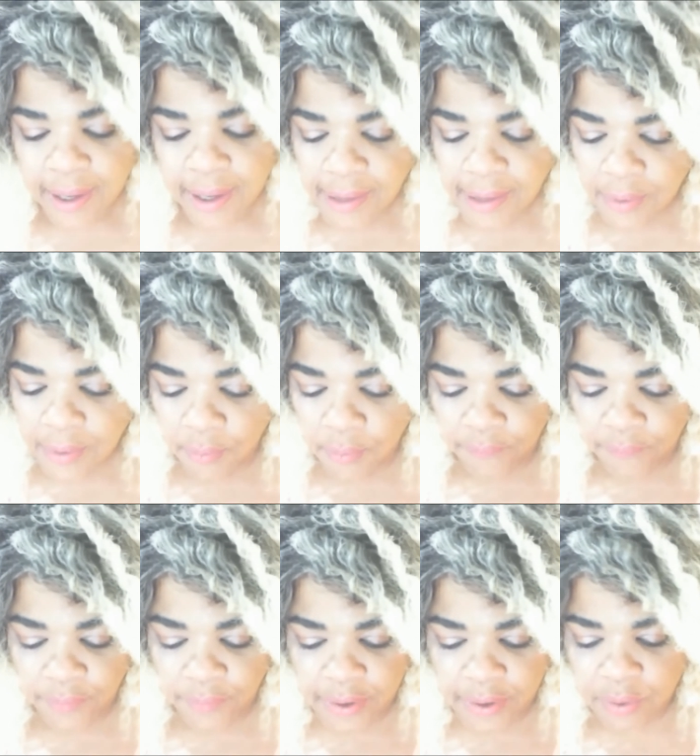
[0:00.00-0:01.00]
that
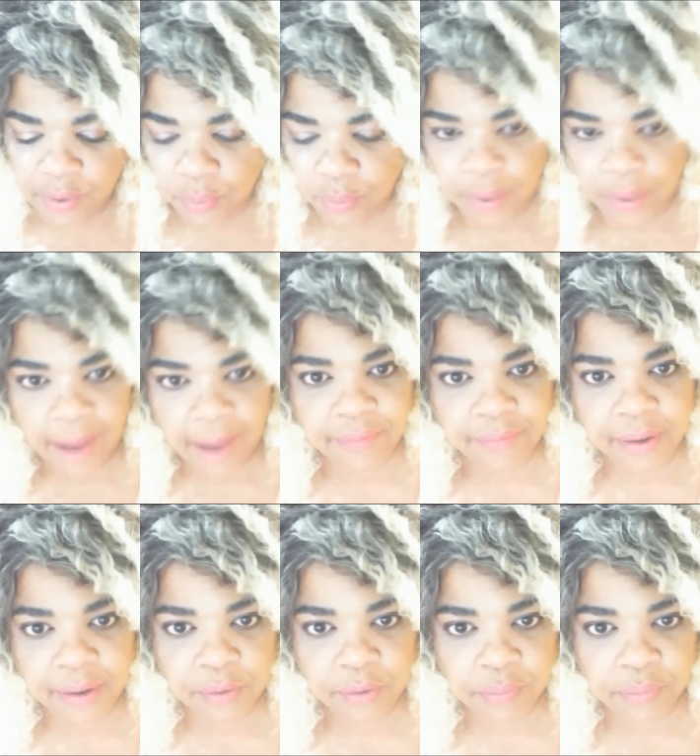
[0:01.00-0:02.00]
hopefully you'll have an
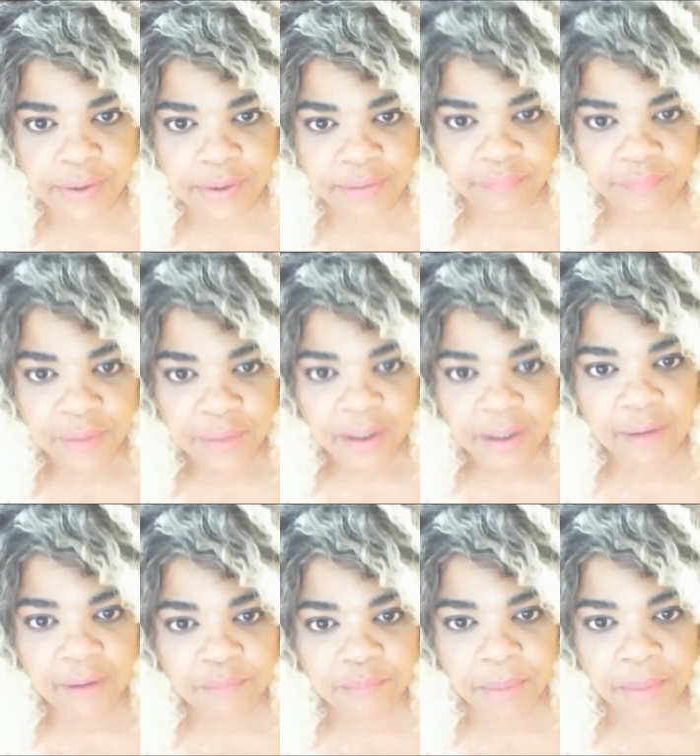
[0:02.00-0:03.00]
increase of,
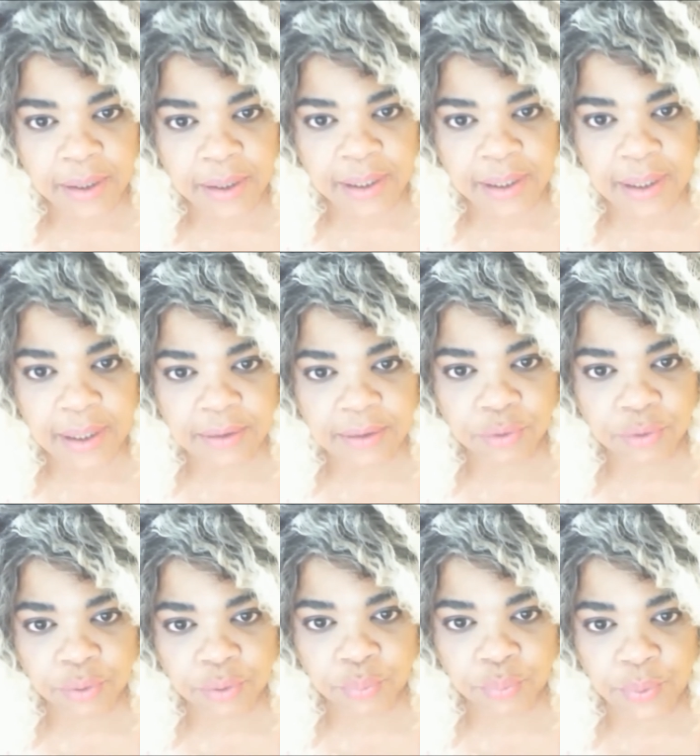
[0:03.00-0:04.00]
of money in your
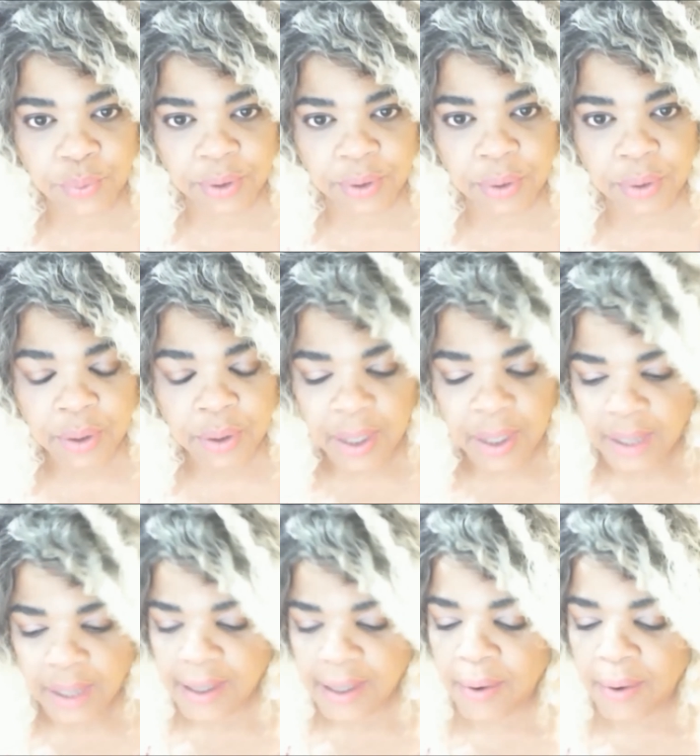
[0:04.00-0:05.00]
career.
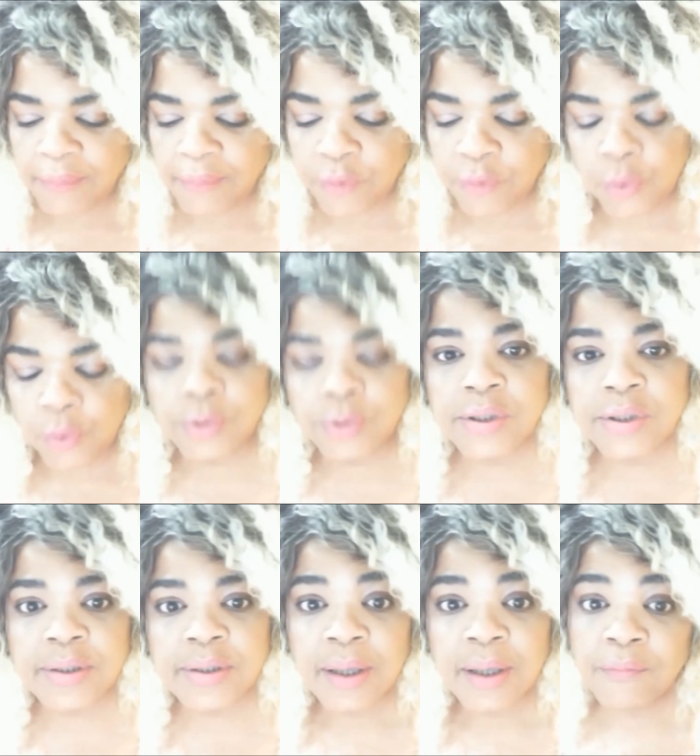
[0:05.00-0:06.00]
Now, of
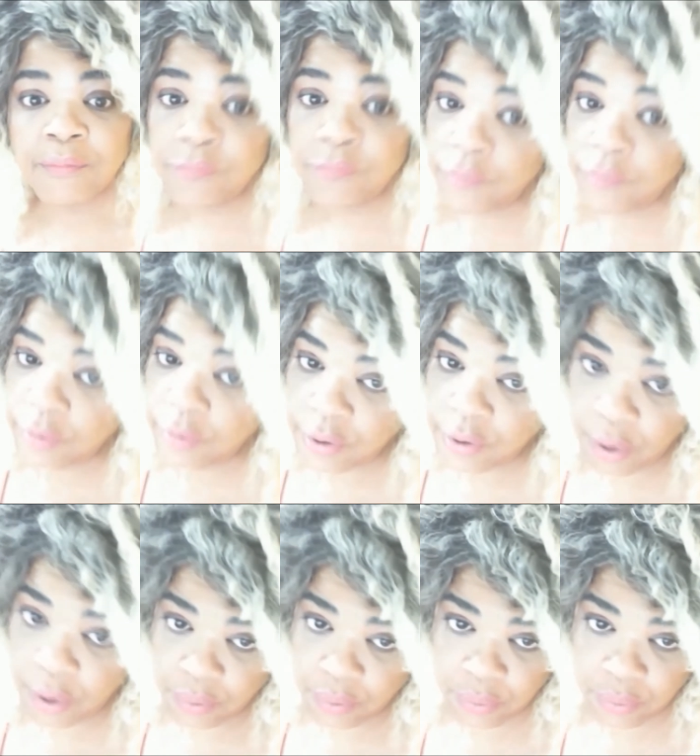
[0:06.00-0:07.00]
course,
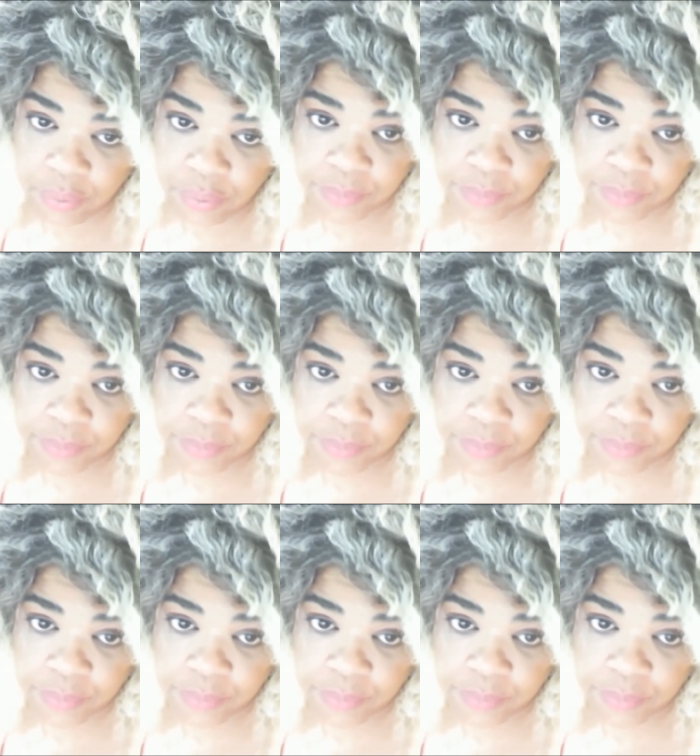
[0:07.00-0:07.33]
Virgo